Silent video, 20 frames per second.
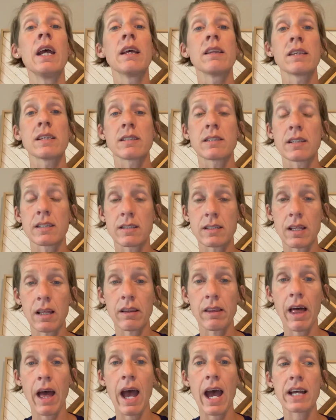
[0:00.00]
This is the
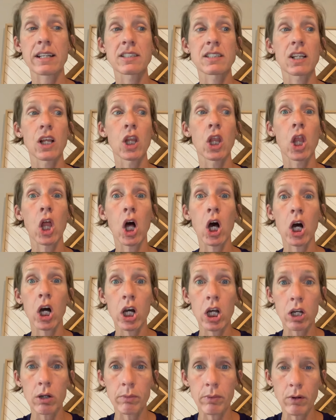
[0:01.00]
last
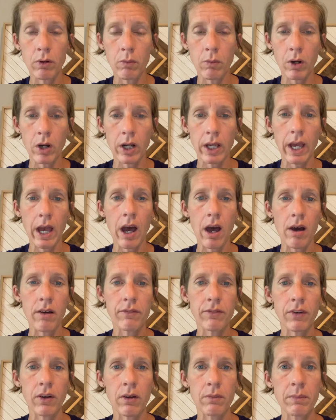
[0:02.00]
loggable
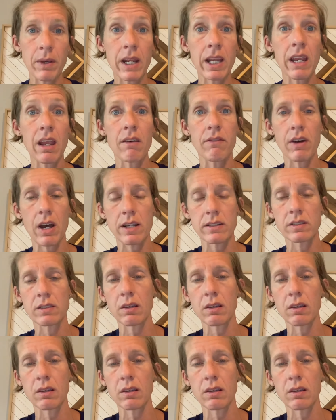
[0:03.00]
workout for many of us.